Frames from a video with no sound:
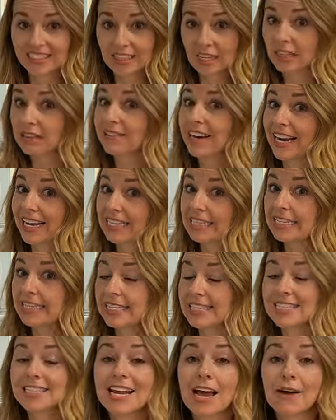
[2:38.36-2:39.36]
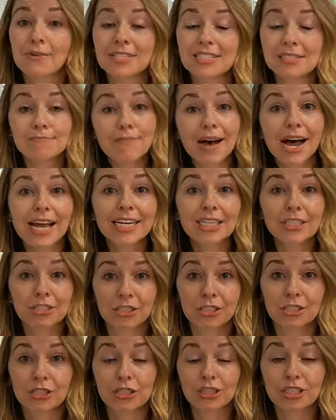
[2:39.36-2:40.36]
All right, so now it's my
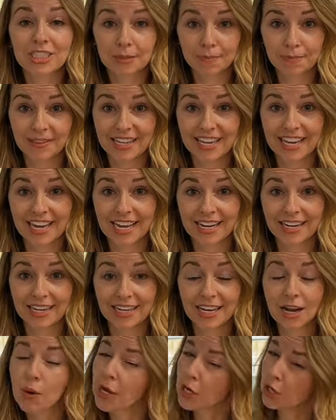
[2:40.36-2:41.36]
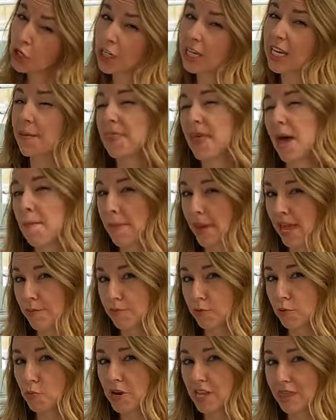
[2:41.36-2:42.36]
turn to plan. Now I could keep that
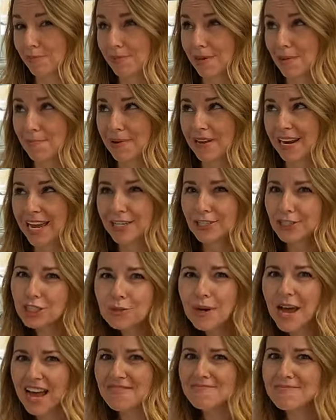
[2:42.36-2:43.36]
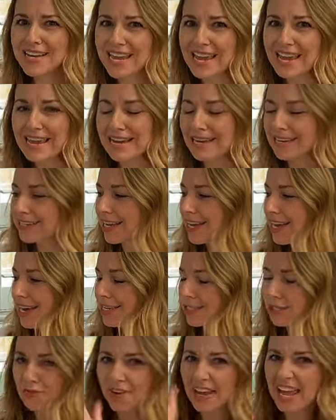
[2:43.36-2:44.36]
paper with me, but I do have my hand.
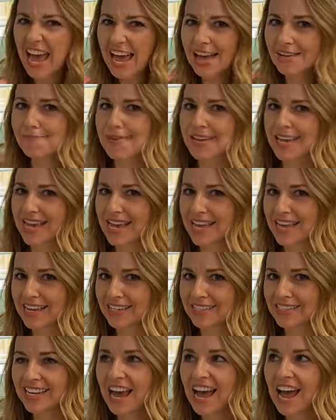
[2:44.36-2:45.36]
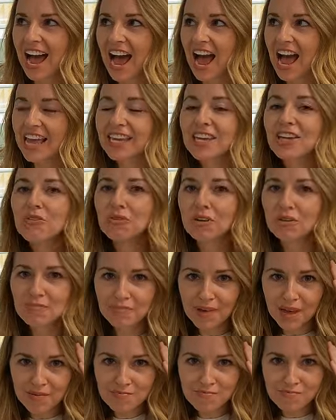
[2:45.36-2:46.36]
So if I have my hand, I can
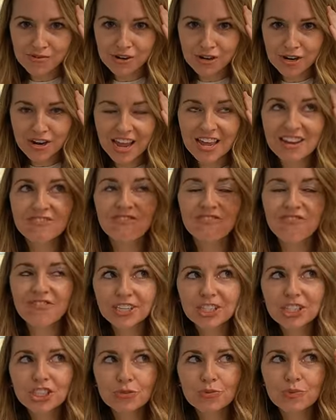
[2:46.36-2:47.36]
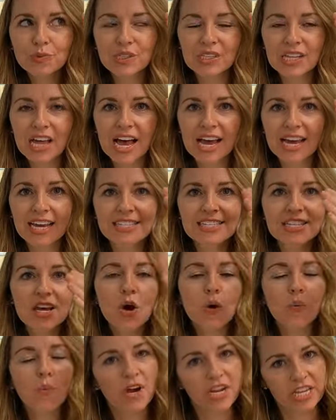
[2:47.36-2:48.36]
remember and visualize
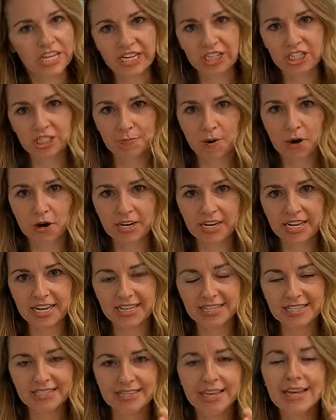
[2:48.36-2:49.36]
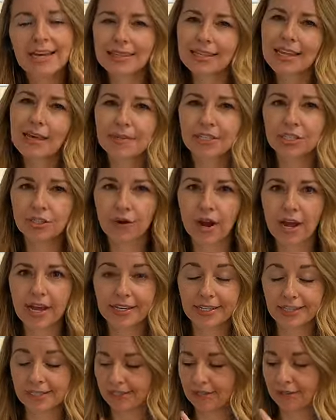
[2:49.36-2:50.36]
what each part is. Let me try
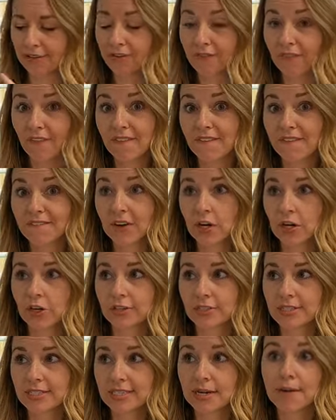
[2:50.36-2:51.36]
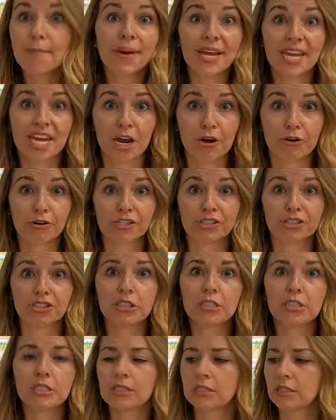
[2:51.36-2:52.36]
it. First, my
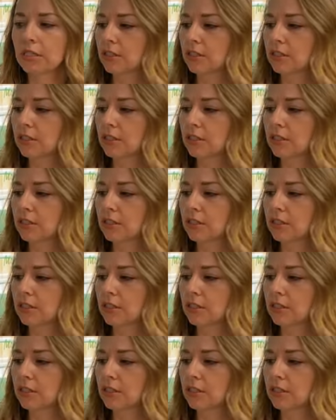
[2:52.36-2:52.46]
characters.